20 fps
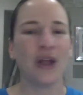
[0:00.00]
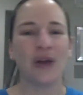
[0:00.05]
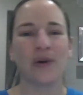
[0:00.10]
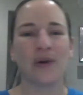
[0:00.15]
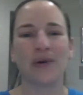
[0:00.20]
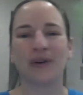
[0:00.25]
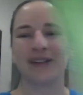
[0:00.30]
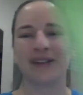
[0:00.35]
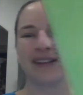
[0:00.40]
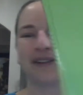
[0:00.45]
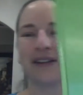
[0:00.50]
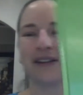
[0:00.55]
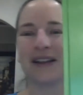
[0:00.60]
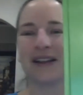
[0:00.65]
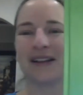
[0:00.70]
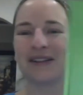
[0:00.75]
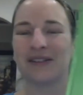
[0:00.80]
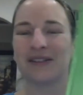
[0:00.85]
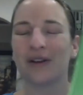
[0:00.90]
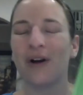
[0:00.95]

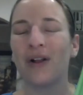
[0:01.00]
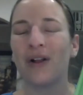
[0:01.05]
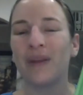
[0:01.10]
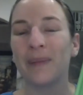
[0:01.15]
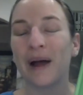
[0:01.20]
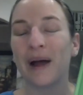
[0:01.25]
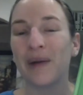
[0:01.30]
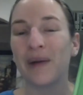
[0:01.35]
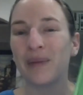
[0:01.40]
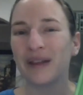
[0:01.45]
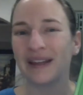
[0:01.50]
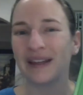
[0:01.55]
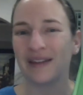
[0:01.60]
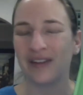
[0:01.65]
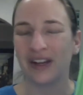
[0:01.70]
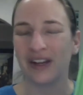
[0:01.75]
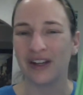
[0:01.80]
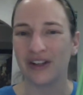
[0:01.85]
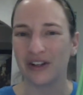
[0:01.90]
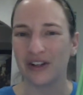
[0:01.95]
Cordelia is all about
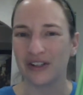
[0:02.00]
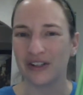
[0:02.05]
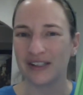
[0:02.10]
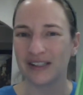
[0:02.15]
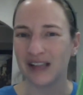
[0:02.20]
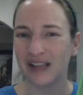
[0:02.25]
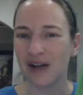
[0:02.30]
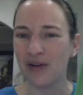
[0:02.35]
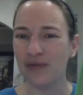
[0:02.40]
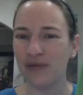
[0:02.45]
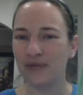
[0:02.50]
believing in yourself